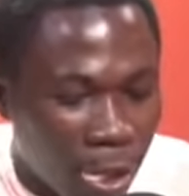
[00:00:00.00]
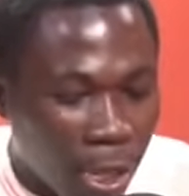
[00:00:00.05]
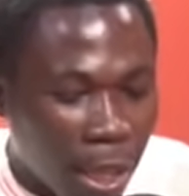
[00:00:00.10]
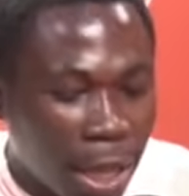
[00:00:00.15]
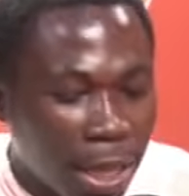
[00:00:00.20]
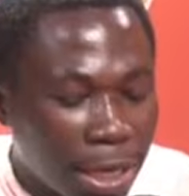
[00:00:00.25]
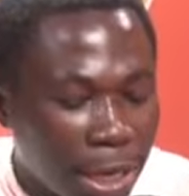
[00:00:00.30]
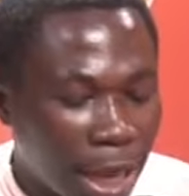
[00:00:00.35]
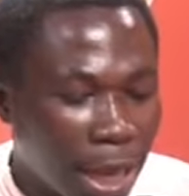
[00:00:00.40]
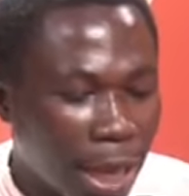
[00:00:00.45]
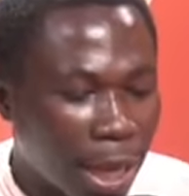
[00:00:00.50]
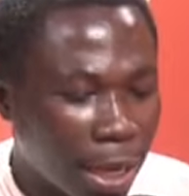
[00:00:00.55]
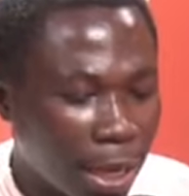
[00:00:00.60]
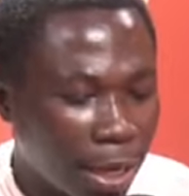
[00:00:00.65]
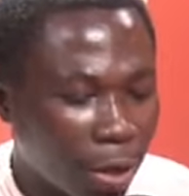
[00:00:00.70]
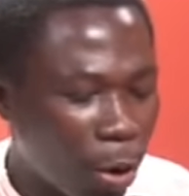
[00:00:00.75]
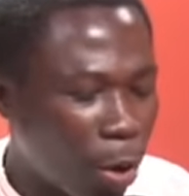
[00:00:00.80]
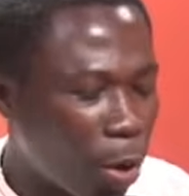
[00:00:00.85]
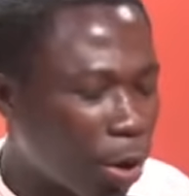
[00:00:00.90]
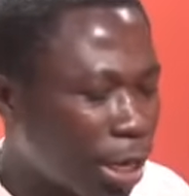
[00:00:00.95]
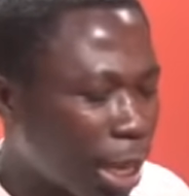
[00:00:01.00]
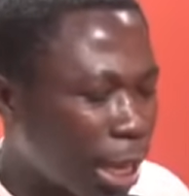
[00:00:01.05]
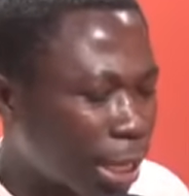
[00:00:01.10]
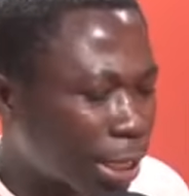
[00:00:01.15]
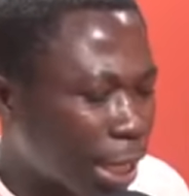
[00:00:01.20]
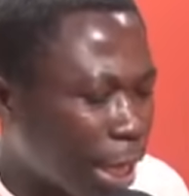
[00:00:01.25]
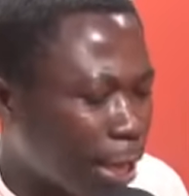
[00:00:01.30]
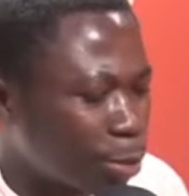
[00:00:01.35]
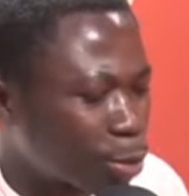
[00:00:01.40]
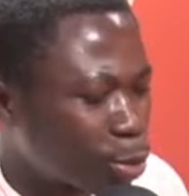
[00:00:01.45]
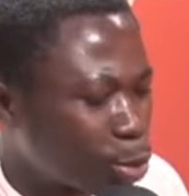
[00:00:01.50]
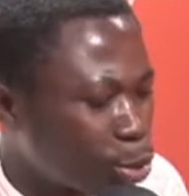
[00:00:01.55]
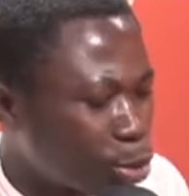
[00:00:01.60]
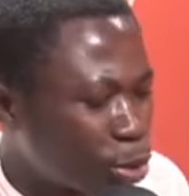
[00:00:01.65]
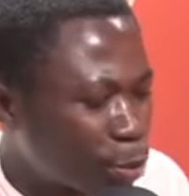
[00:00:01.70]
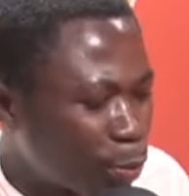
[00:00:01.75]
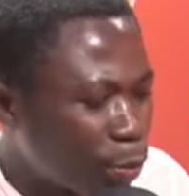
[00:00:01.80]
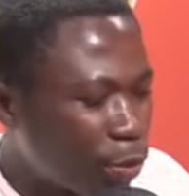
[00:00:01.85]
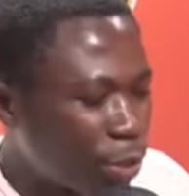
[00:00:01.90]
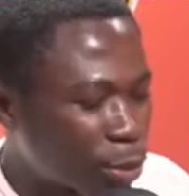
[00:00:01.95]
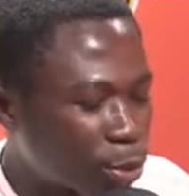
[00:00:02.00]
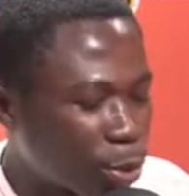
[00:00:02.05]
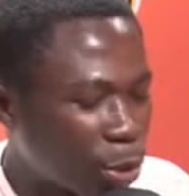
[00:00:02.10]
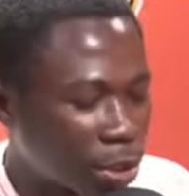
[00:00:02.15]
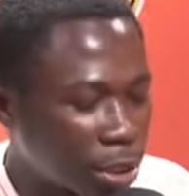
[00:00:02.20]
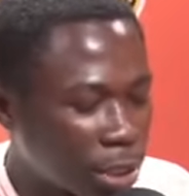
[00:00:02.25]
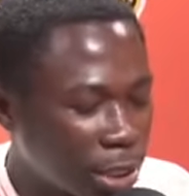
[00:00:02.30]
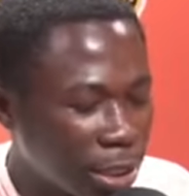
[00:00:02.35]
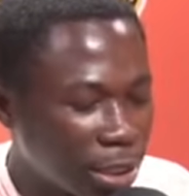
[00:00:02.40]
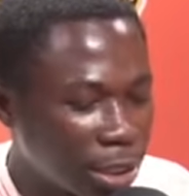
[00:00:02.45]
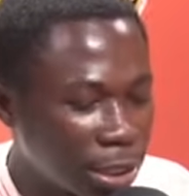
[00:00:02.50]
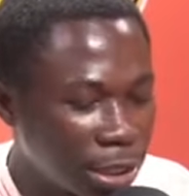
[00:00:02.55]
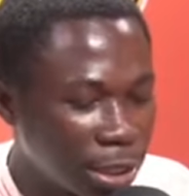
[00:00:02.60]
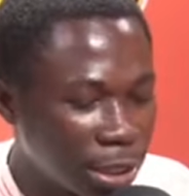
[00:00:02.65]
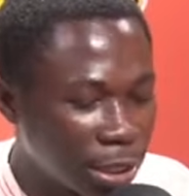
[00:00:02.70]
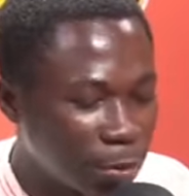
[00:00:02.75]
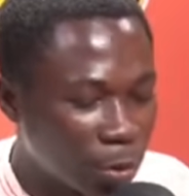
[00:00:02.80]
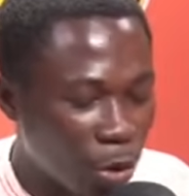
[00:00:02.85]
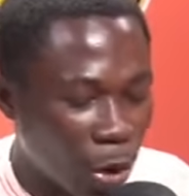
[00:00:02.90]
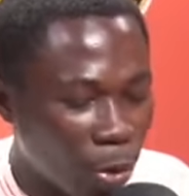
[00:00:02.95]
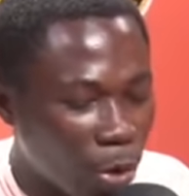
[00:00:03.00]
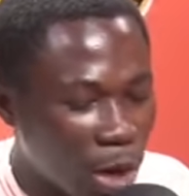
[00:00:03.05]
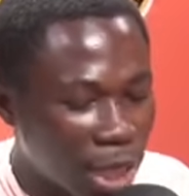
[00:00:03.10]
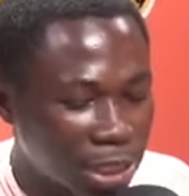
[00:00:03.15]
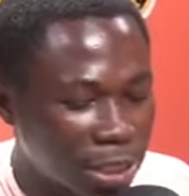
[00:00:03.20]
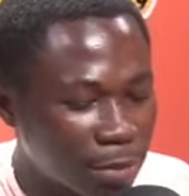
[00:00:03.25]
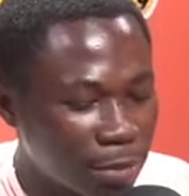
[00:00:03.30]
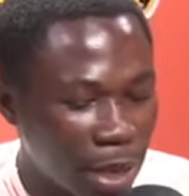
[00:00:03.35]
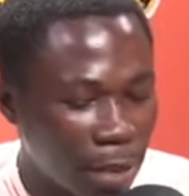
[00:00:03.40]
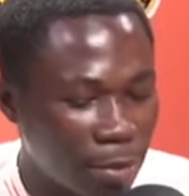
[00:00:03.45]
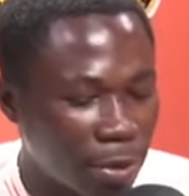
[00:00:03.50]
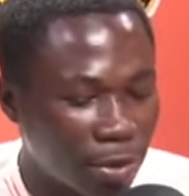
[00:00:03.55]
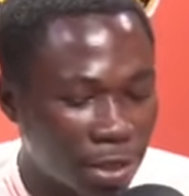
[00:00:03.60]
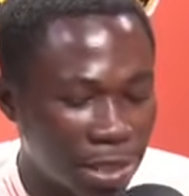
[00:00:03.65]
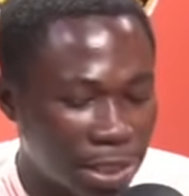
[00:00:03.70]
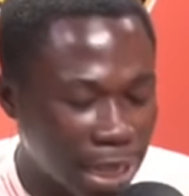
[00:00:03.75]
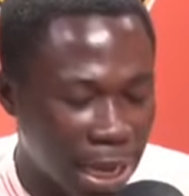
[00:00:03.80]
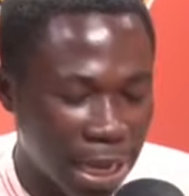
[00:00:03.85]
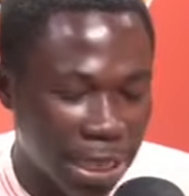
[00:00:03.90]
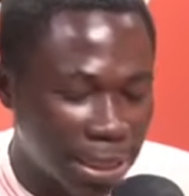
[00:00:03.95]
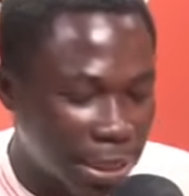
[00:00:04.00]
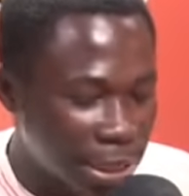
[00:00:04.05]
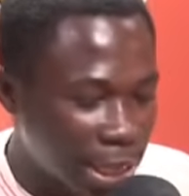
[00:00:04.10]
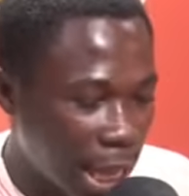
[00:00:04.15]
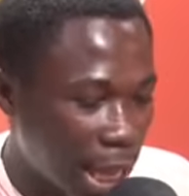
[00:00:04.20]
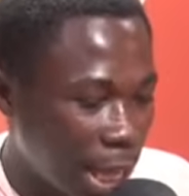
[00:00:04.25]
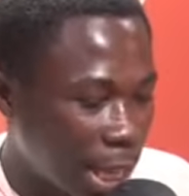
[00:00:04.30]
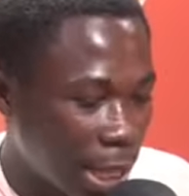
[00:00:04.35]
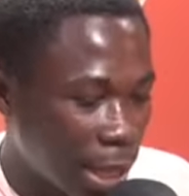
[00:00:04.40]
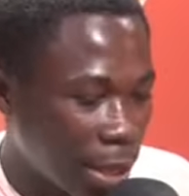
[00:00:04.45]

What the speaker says: And now all that time too spirit was in team. We always be am recite here.